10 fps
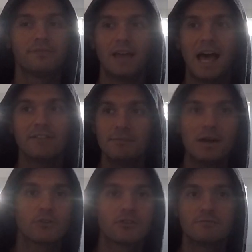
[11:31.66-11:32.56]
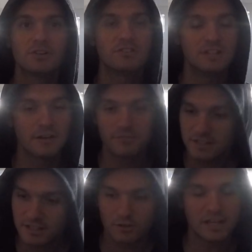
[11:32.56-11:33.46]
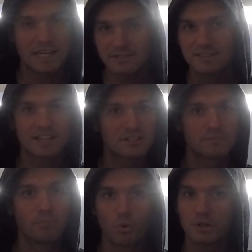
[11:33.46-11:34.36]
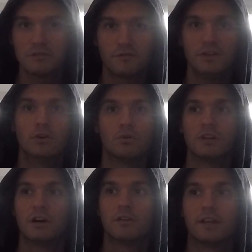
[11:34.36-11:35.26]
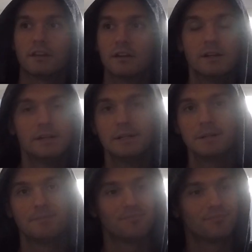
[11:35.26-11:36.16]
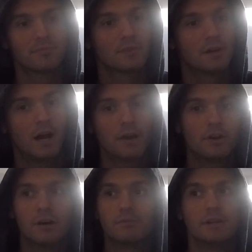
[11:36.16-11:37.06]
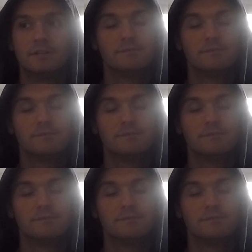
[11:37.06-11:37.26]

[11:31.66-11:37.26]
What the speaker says: having a manual transmission definitely, it gives it that sporty feel, like, I don't know,